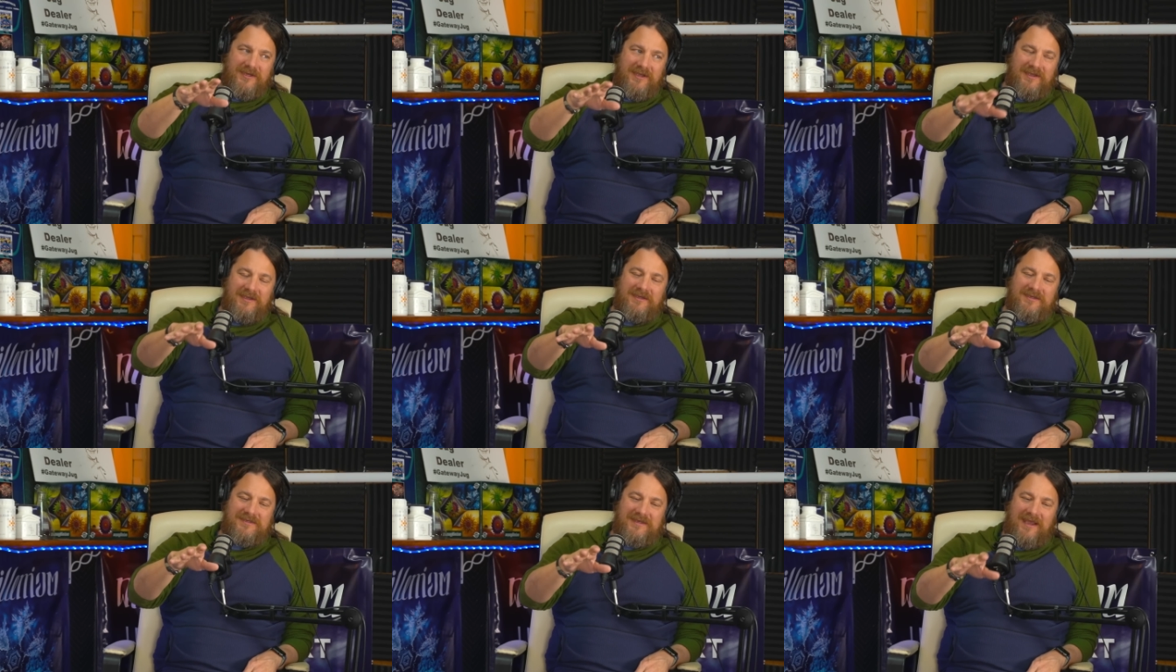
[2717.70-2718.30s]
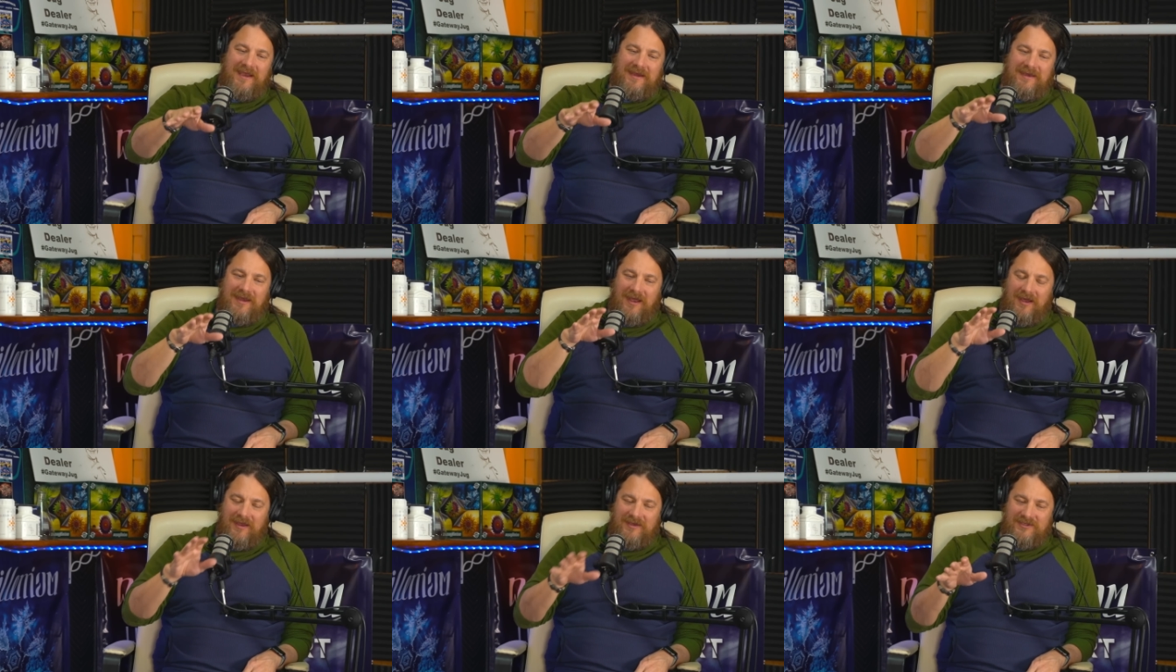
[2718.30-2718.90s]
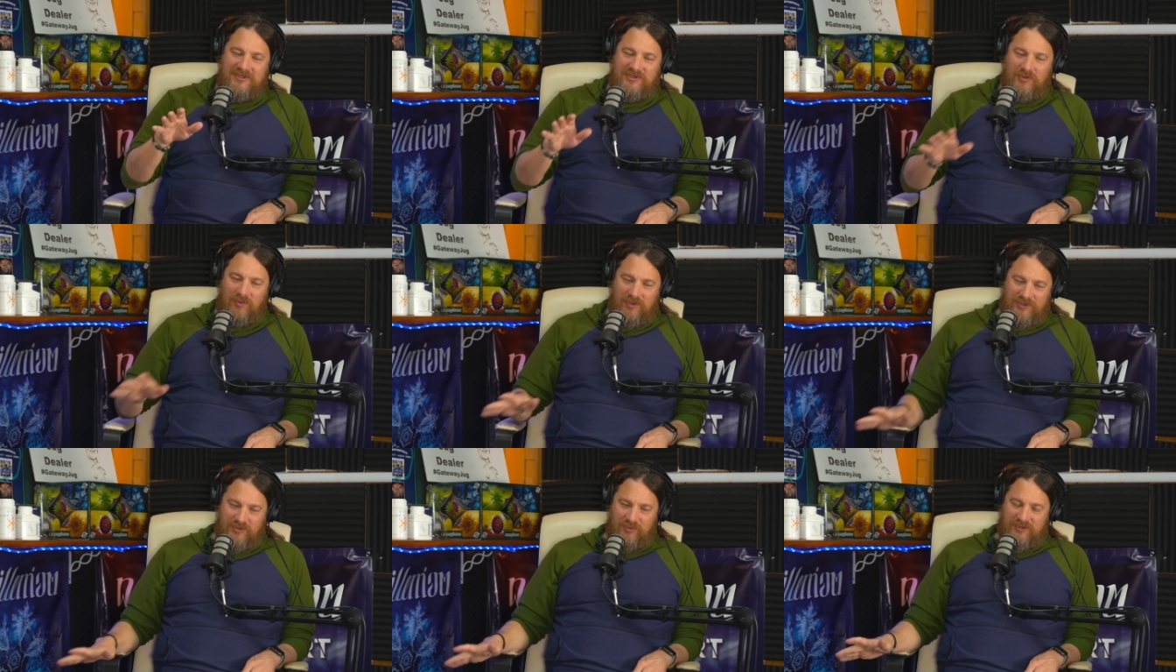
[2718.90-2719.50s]
is a 9
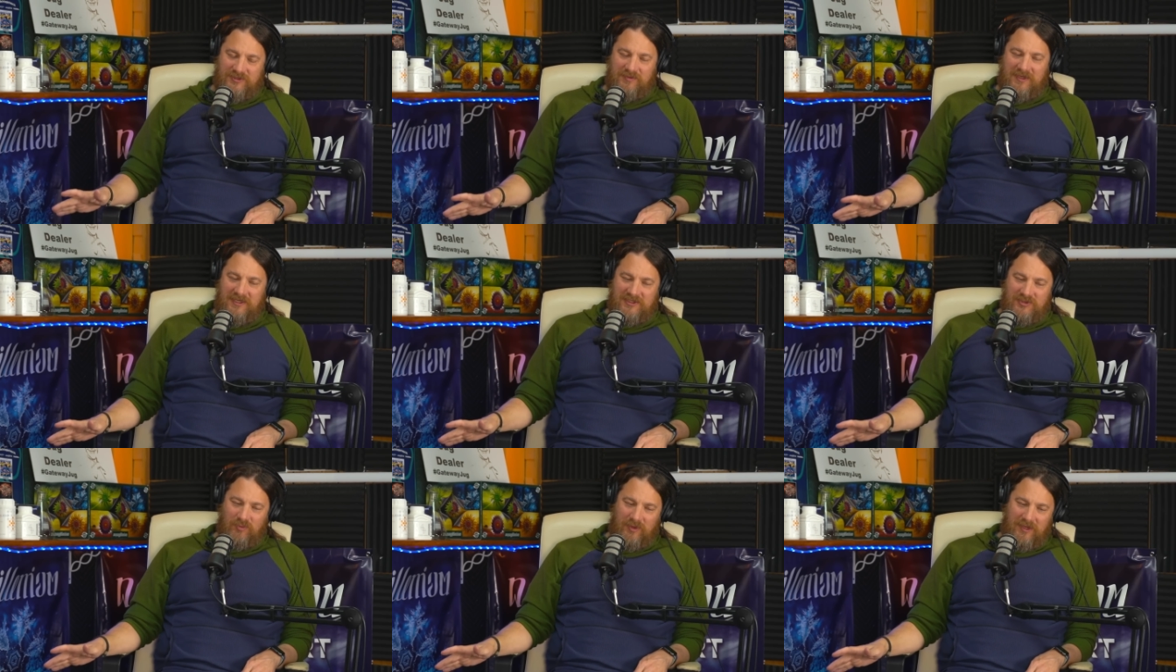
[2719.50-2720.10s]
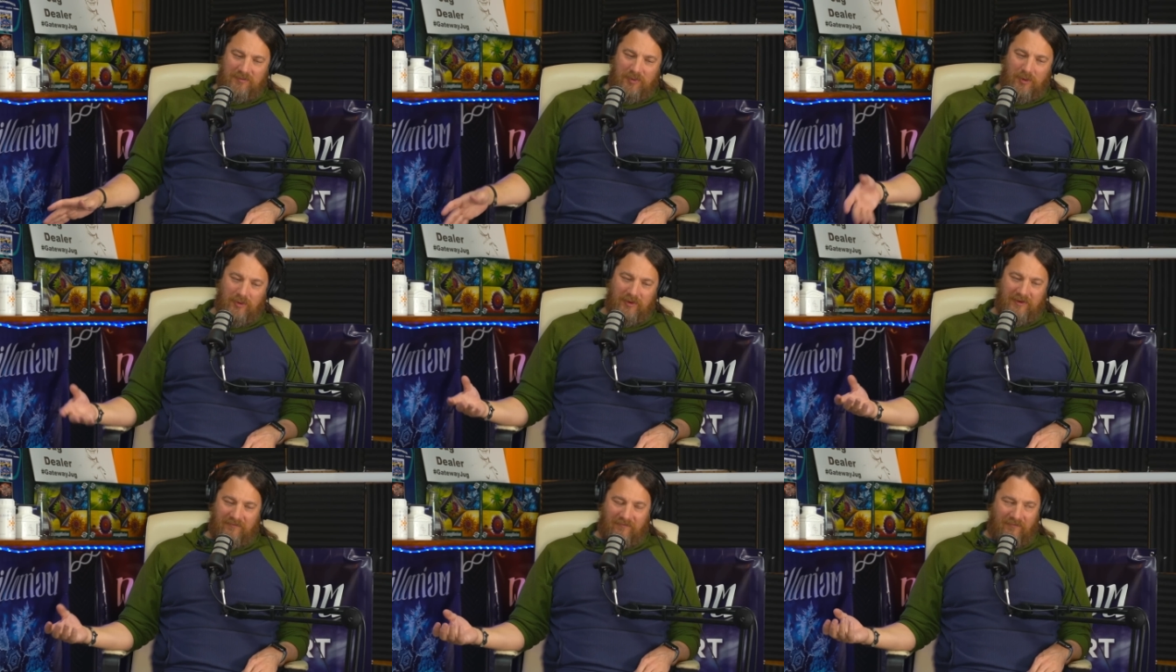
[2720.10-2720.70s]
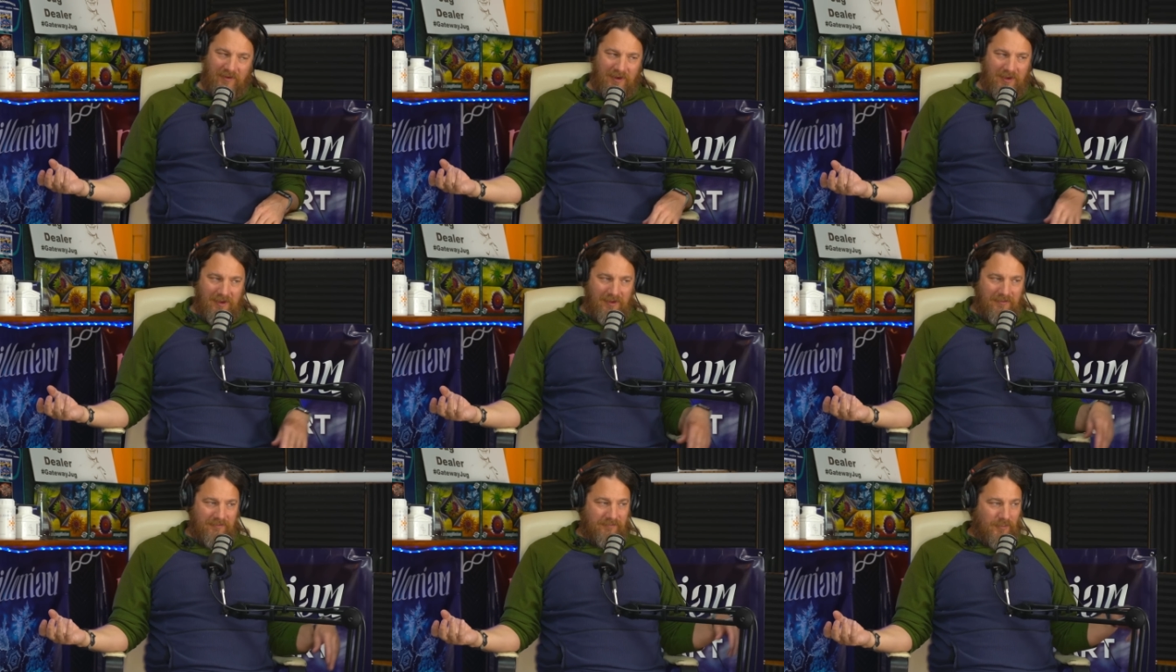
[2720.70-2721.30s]
source, which means we pull it
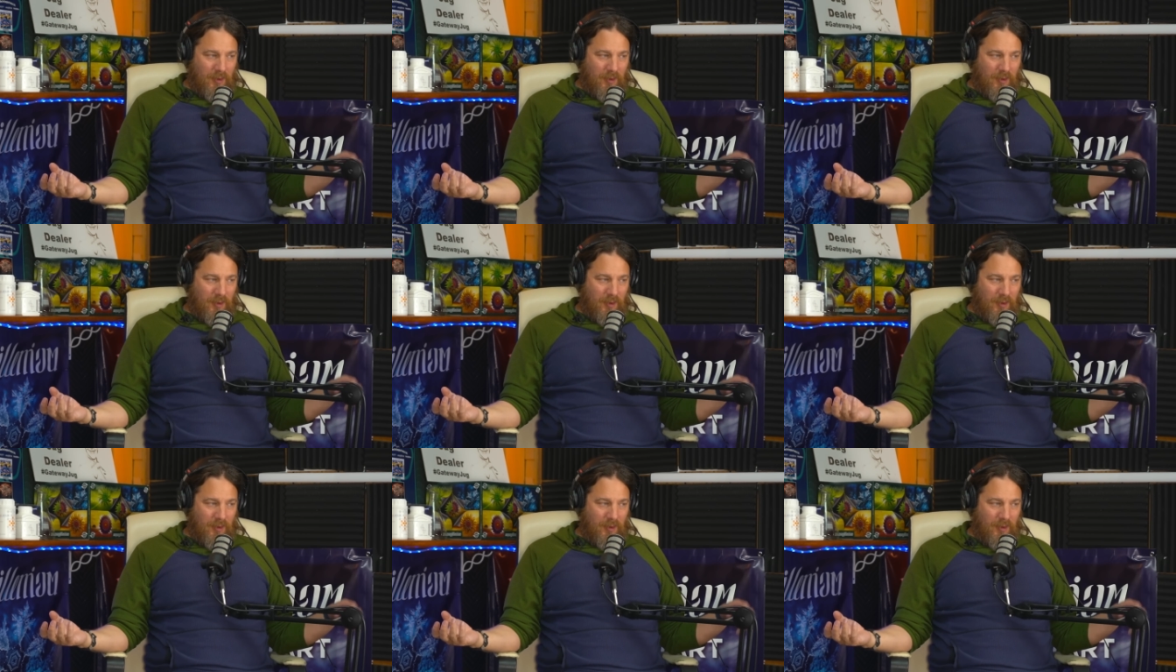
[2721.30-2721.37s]
from